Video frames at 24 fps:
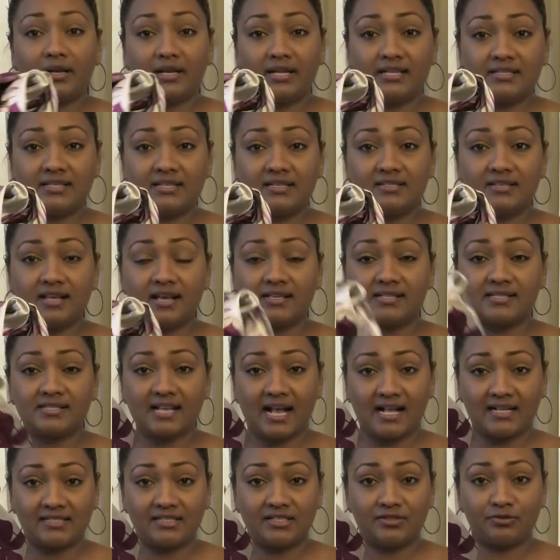This is a
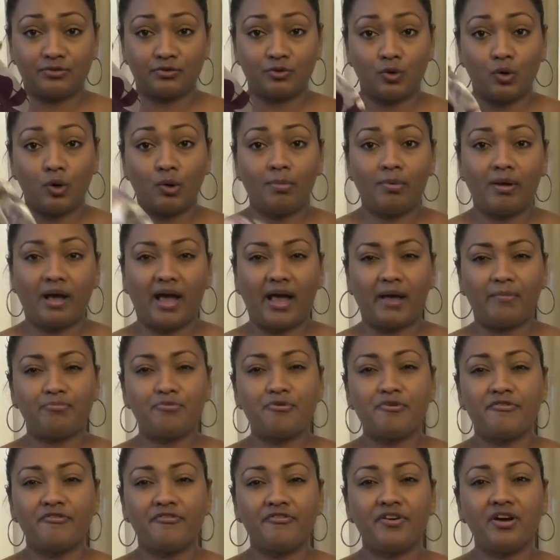satin robe. I
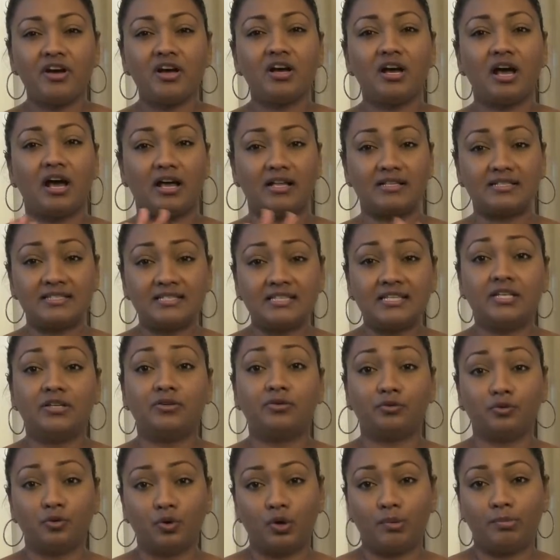prefer a
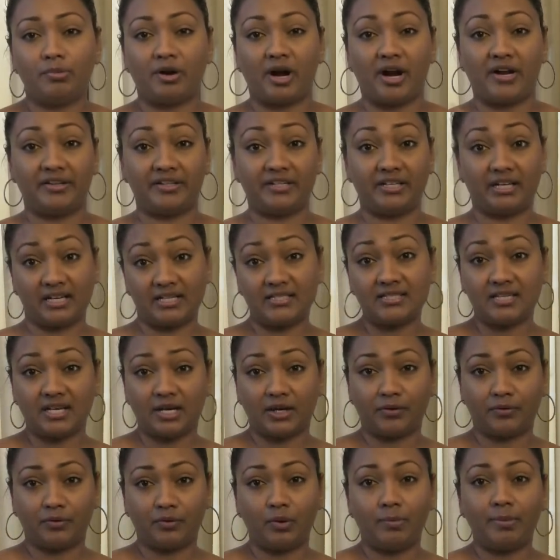thin robe rather than a
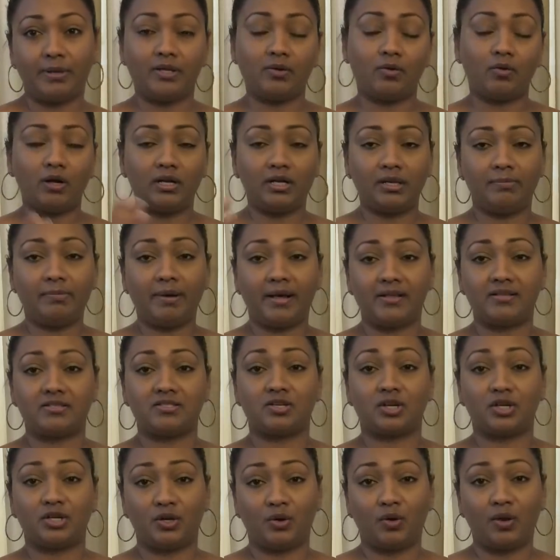thick robe. It all
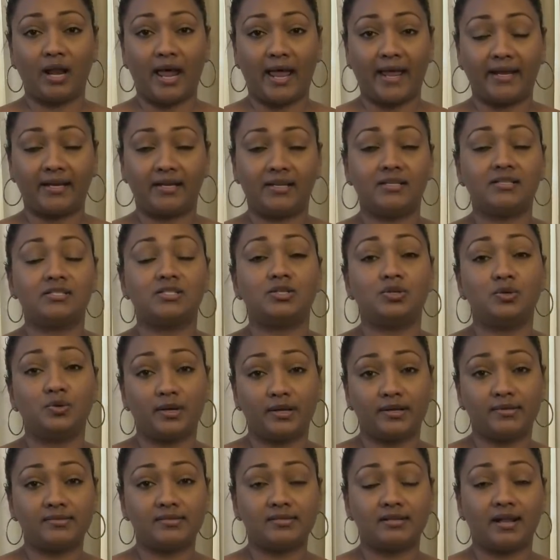depends on your likeness. You
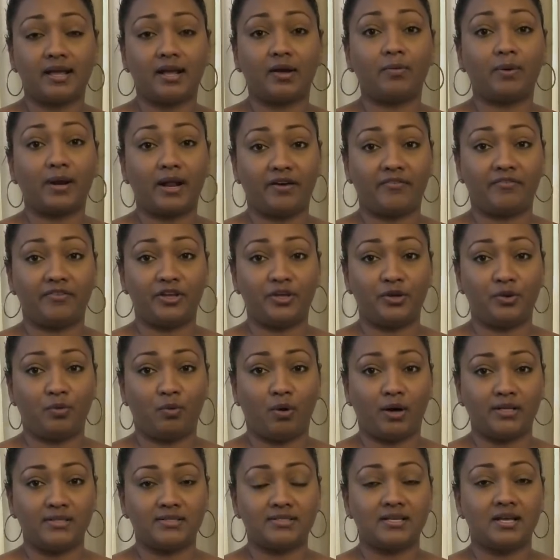can select whatever you
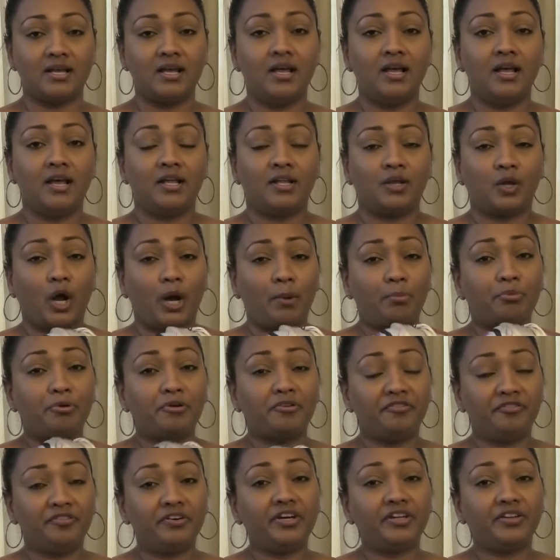want. Now I
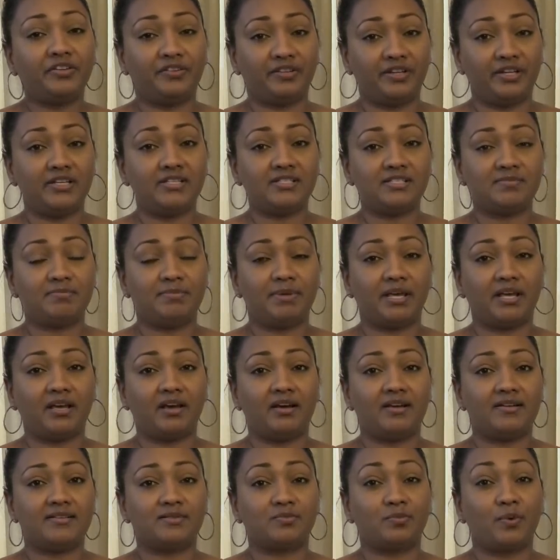prefer this
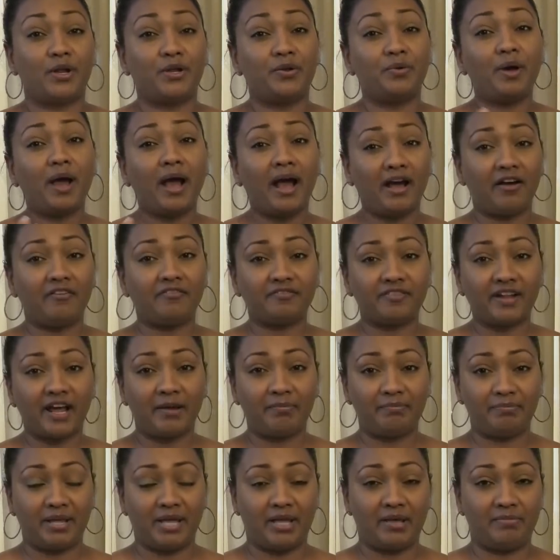because when you have
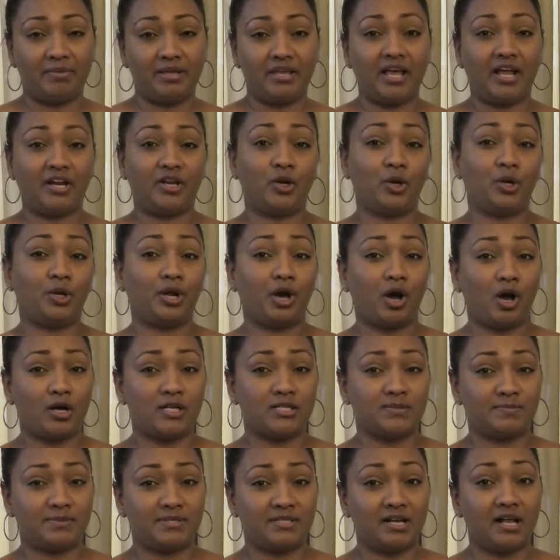that baby and you're in the
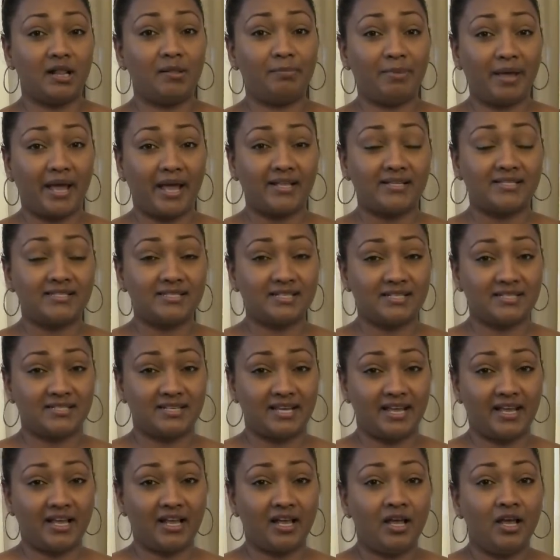hospital bed
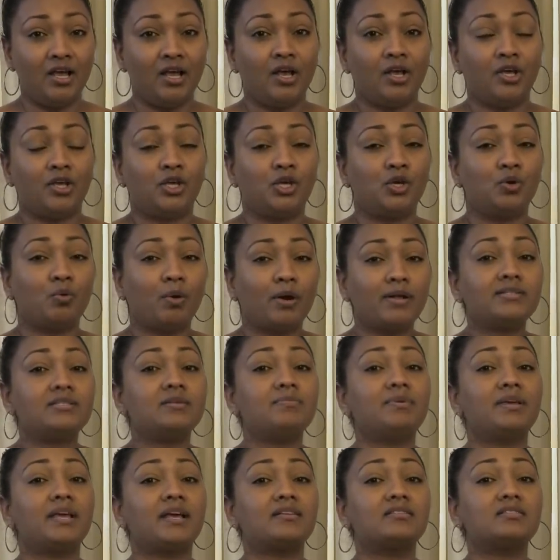sitting, you want
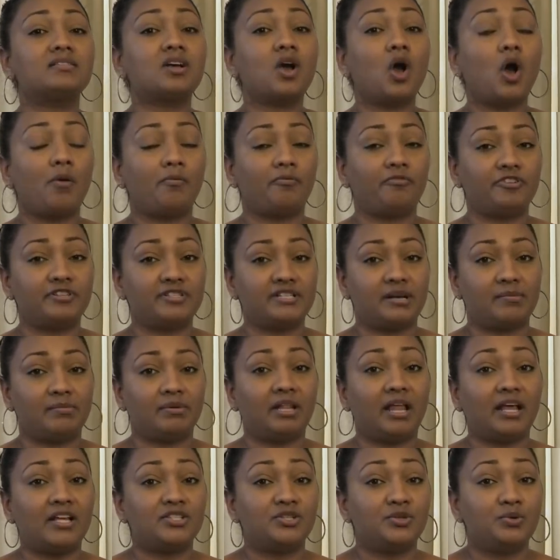to be as
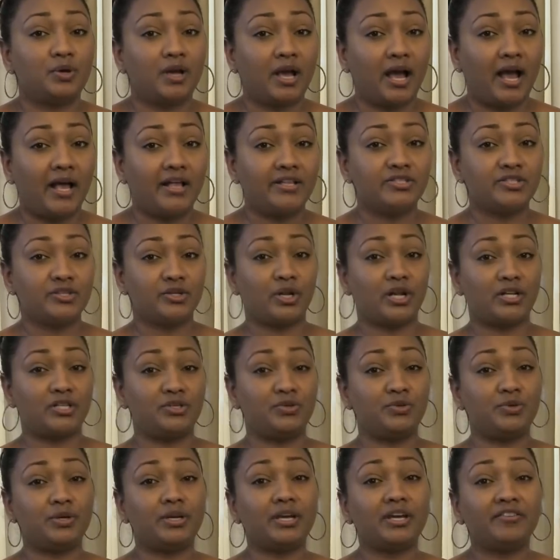comfortable as you can so
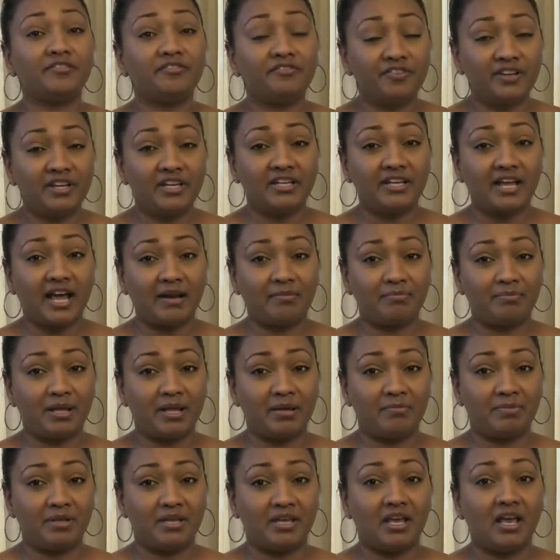that you can feed that
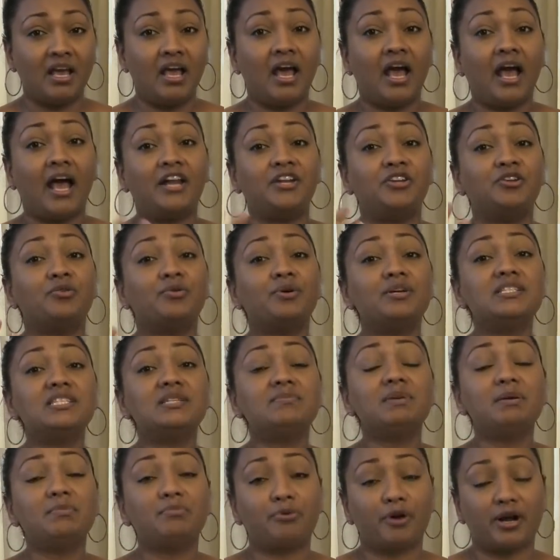baby. And you're going
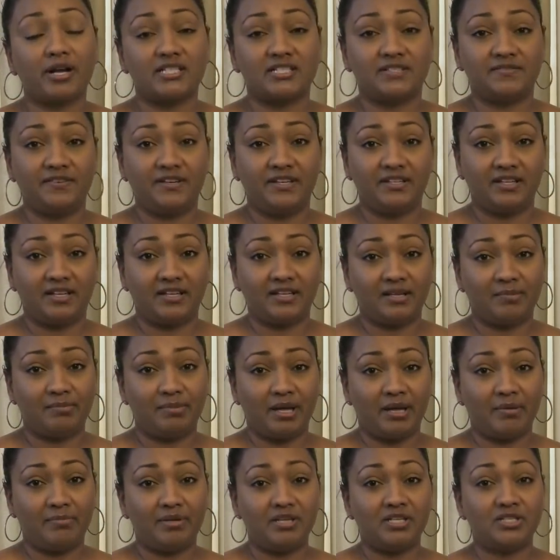to be breastfeeding the
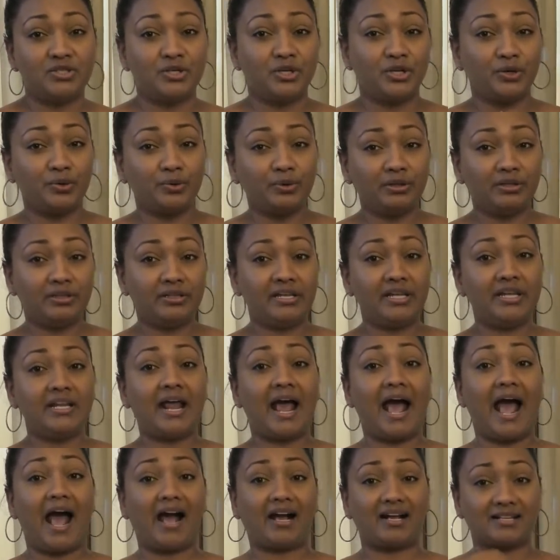baby, so you will
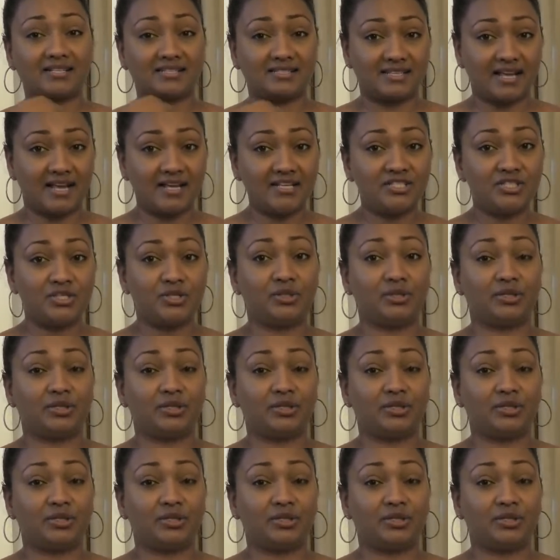need access.